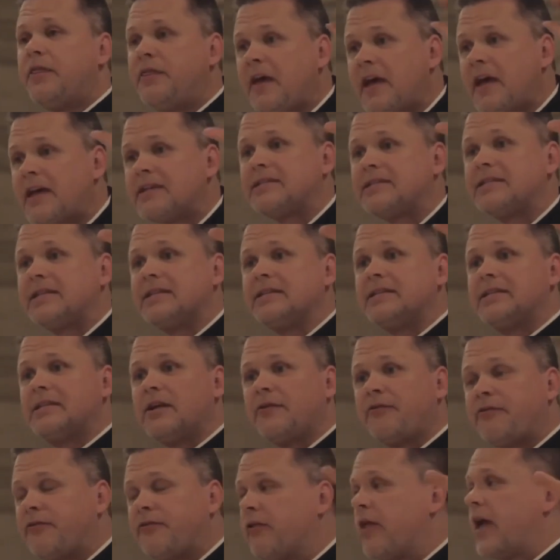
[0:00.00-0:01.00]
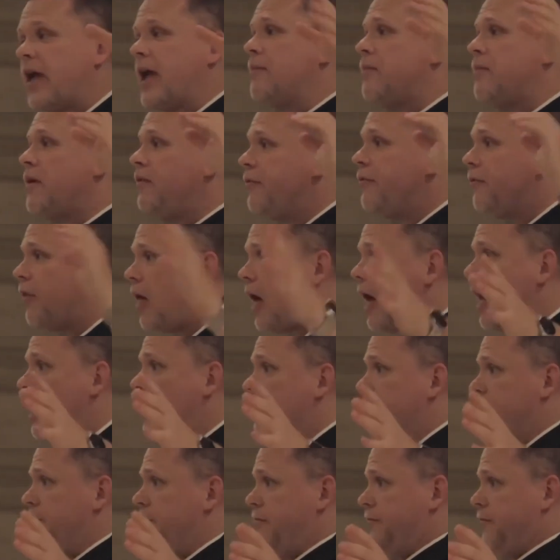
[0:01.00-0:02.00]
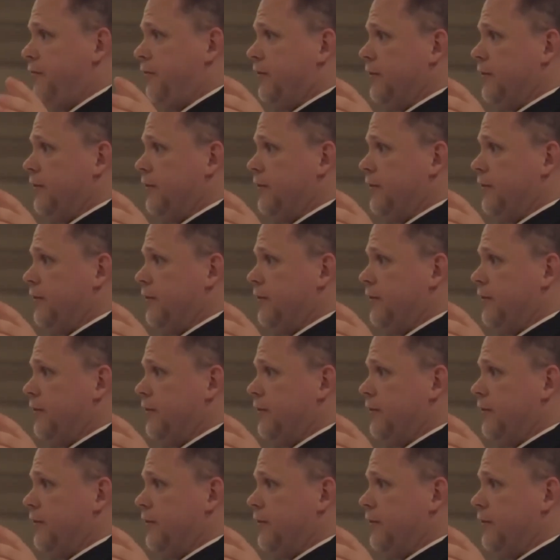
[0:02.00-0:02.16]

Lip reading: This is the flame of love.